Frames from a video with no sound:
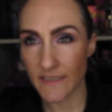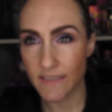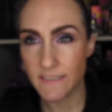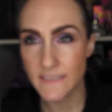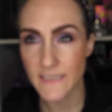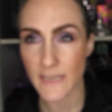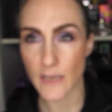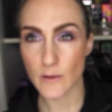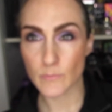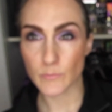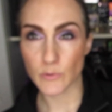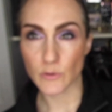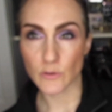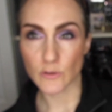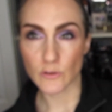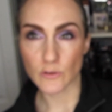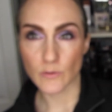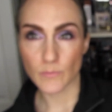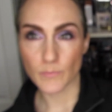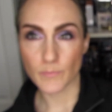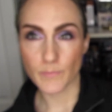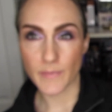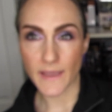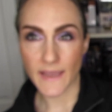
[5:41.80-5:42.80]

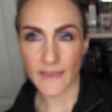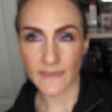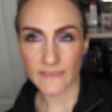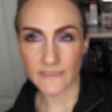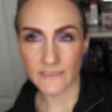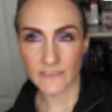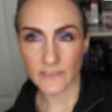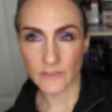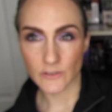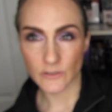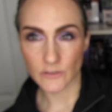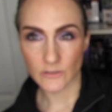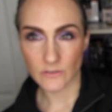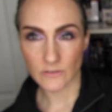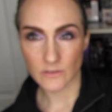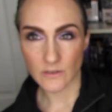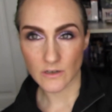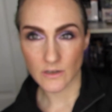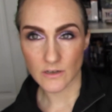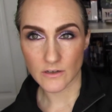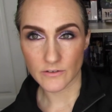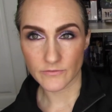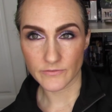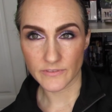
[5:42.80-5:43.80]
sample back here
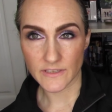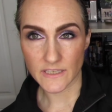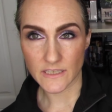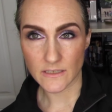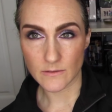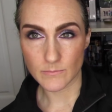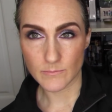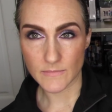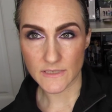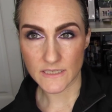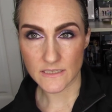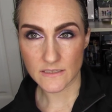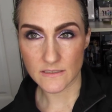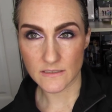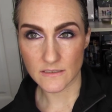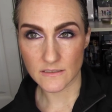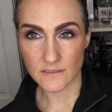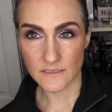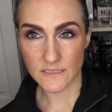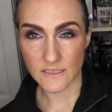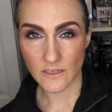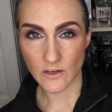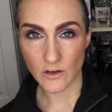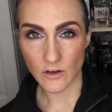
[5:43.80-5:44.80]
of the Miss
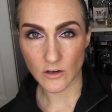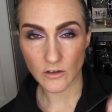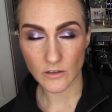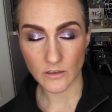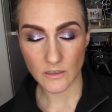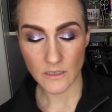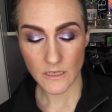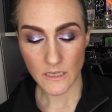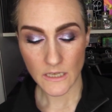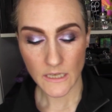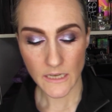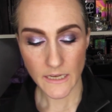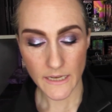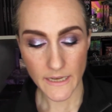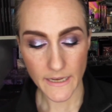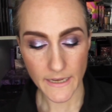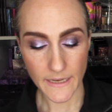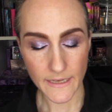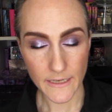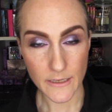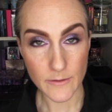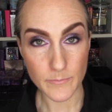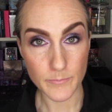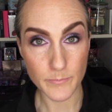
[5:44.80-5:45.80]
Dior
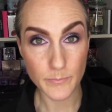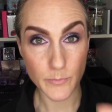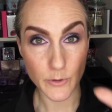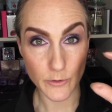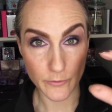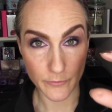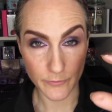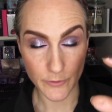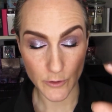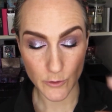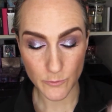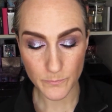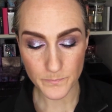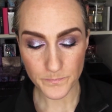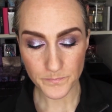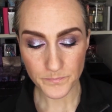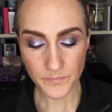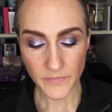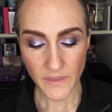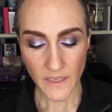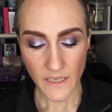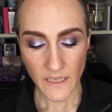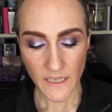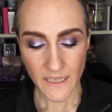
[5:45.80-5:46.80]
perfume.
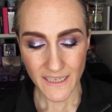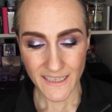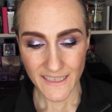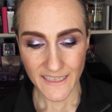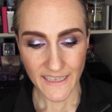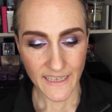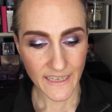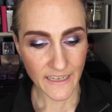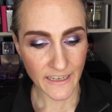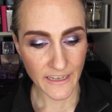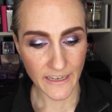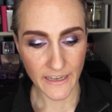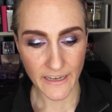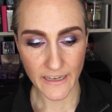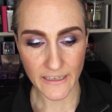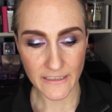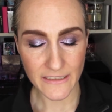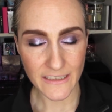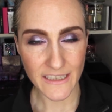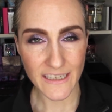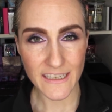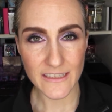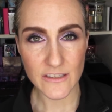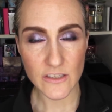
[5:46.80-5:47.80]

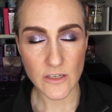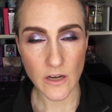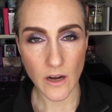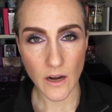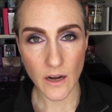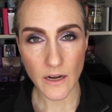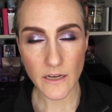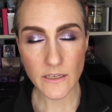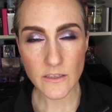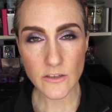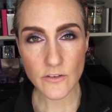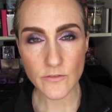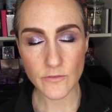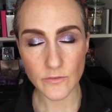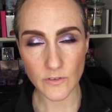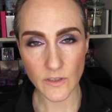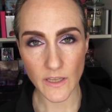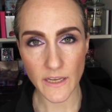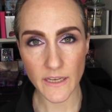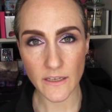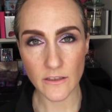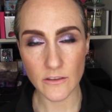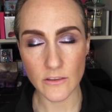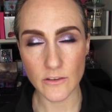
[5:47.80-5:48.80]
And it's kind of
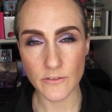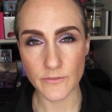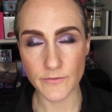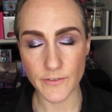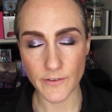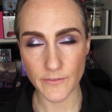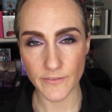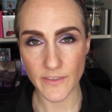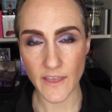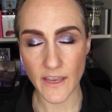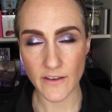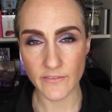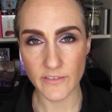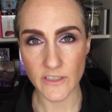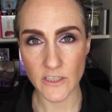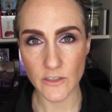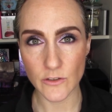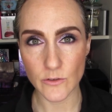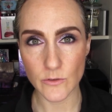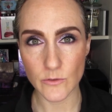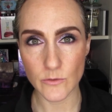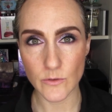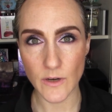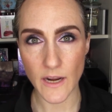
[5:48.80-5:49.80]
like the Fifth
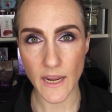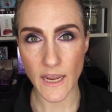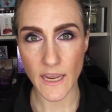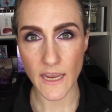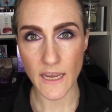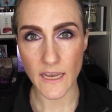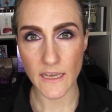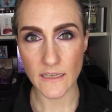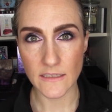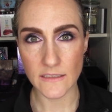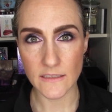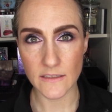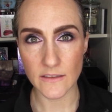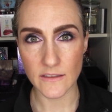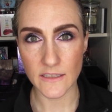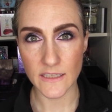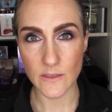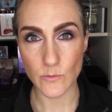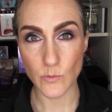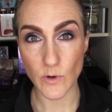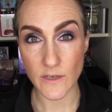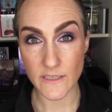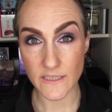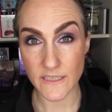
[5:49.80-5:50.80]
Avenue and
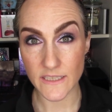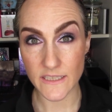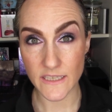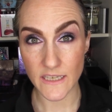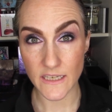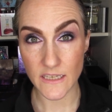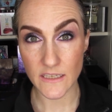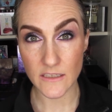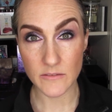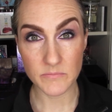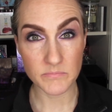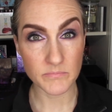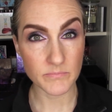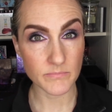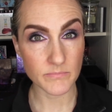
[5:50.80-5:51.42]
the Watier.